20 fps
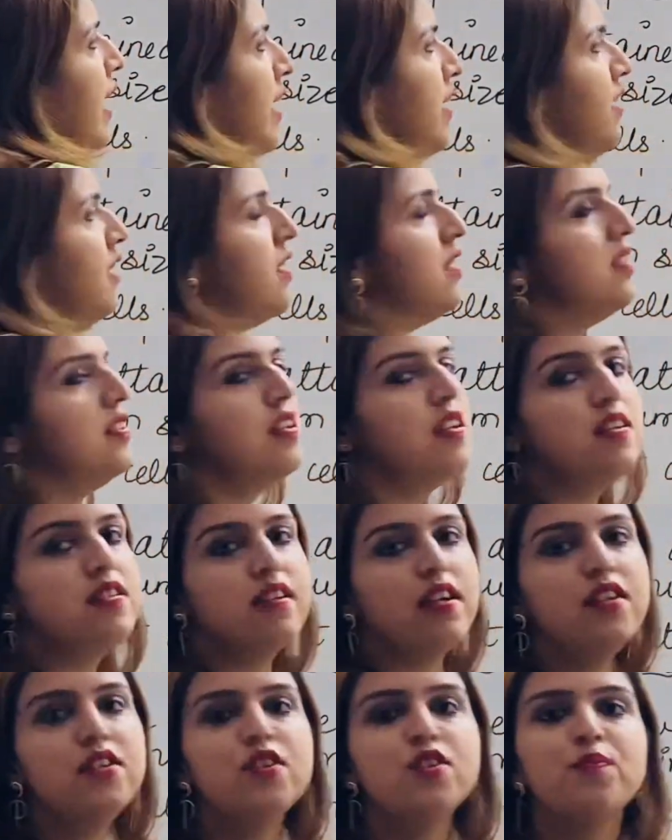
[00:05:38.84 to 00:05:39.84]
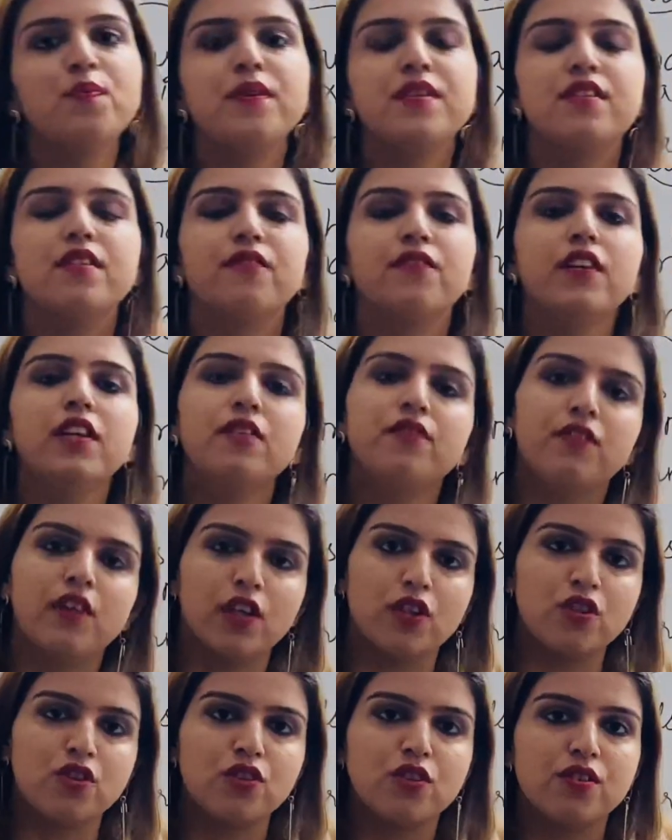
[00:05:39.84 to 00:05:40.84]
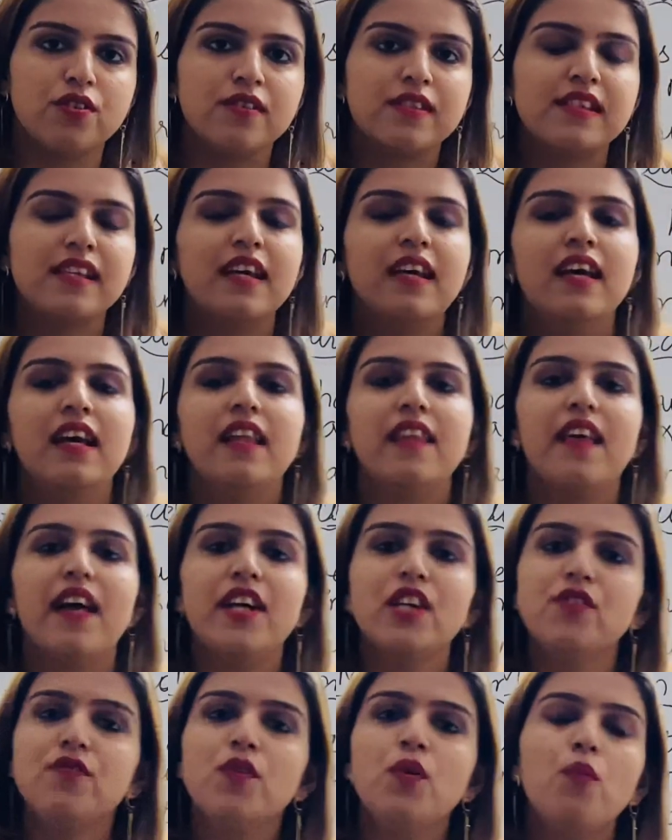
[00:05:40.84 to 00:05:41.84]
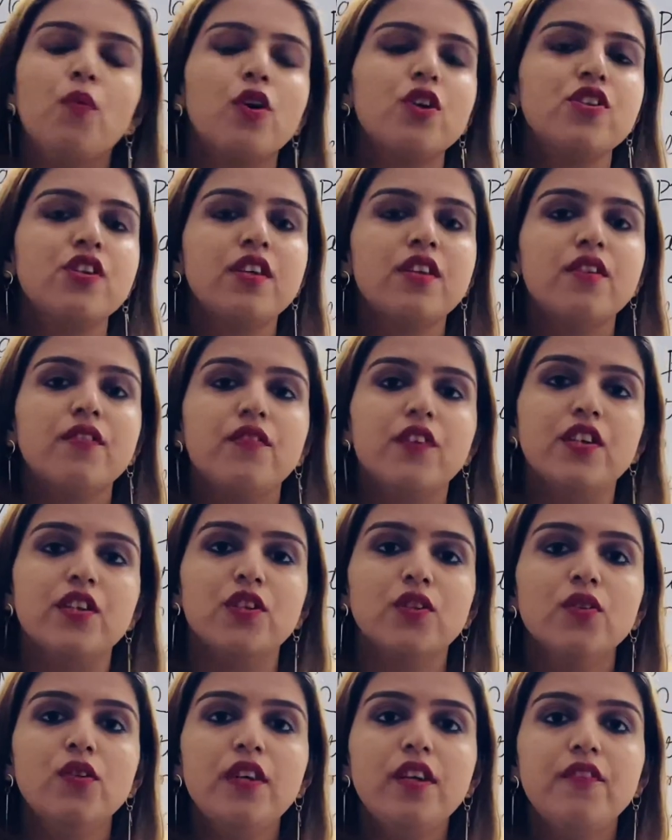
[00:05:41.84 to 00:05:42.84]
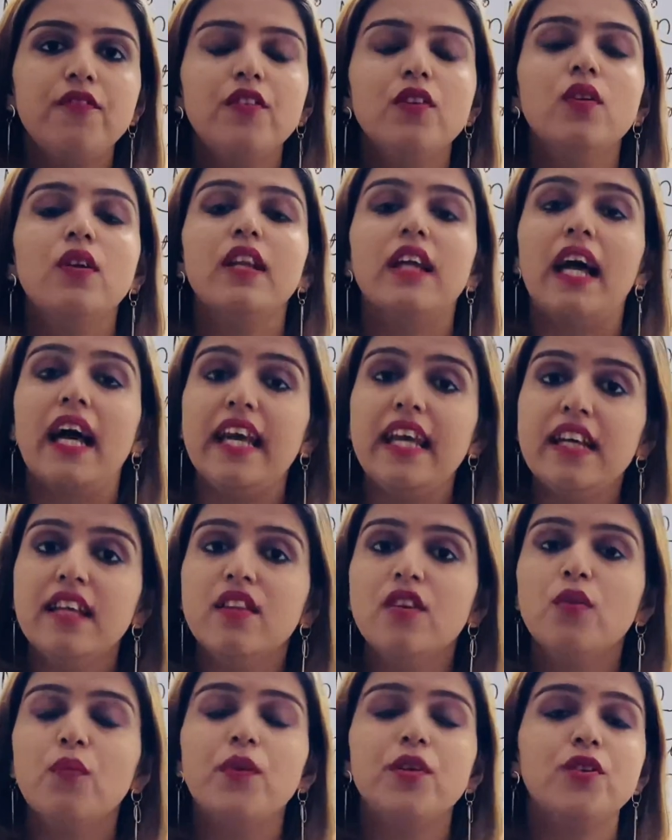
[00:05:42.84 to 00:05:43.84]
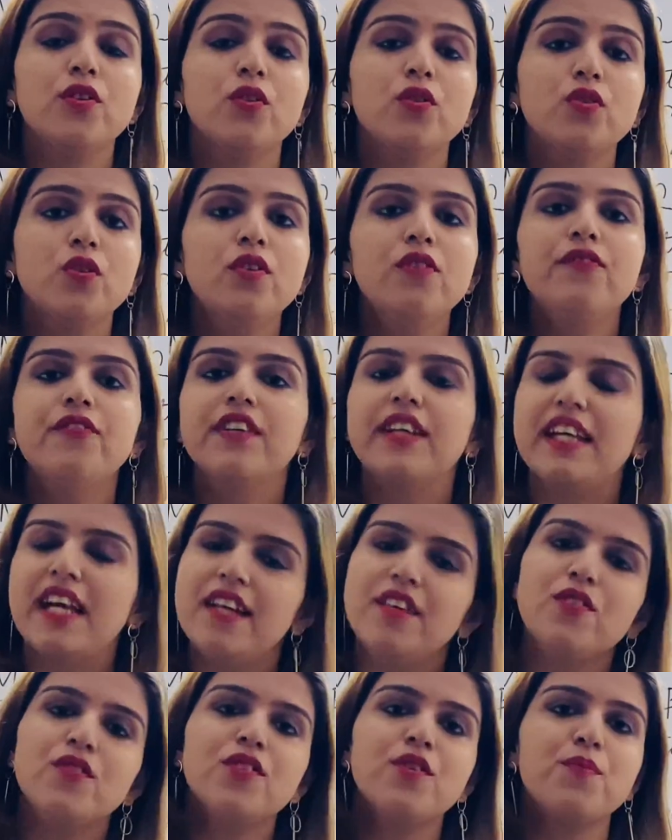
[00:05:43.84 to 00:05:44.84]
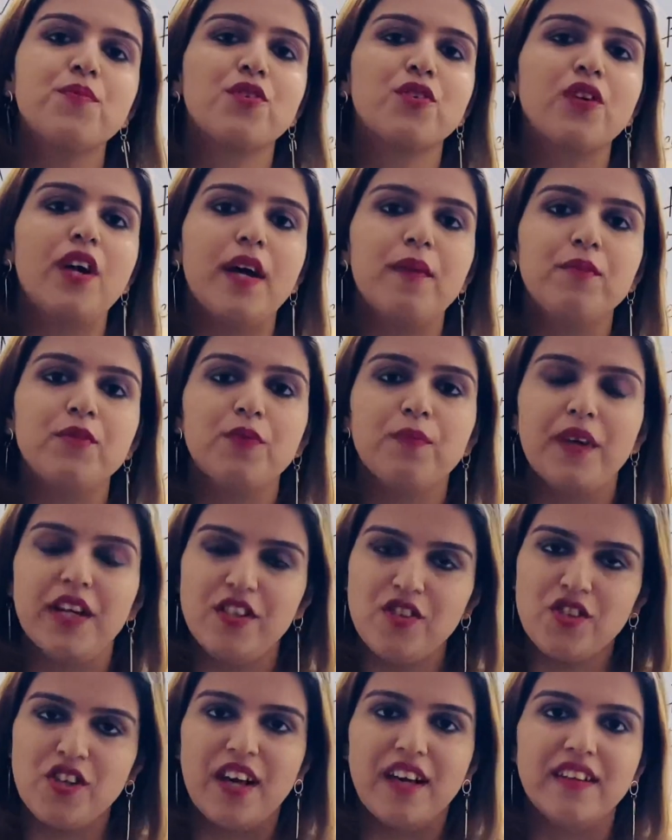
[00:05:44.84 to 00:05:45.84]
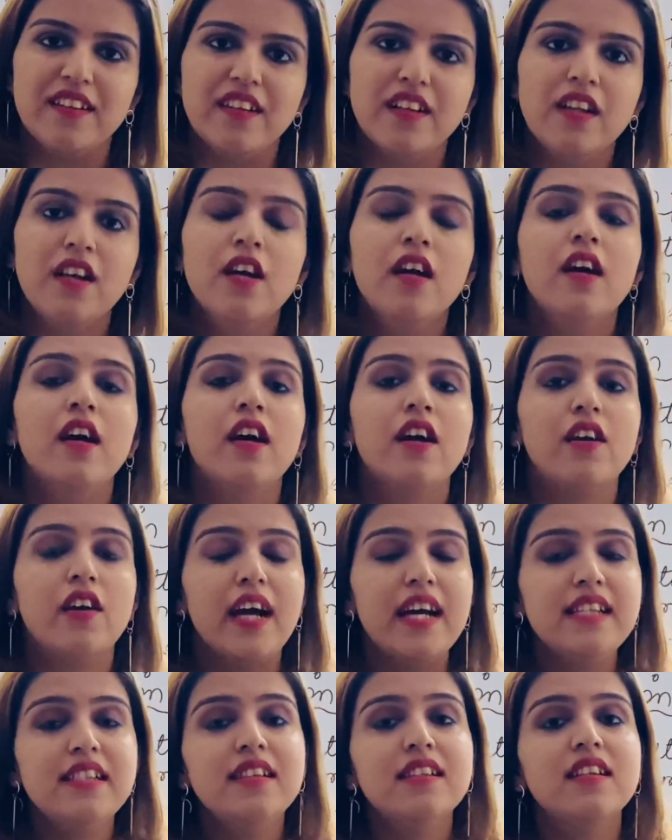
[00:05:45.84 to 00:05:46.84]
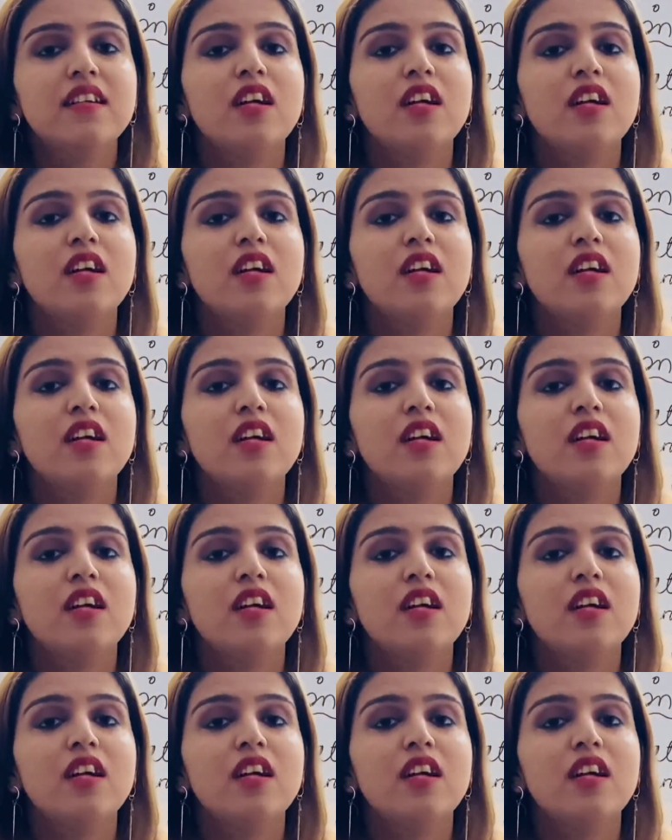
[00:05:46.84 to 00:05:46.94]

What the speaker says: and other such specific functions. Thanks for watching the video. If you like the video, don't forget to subscribe to my channel. Write in the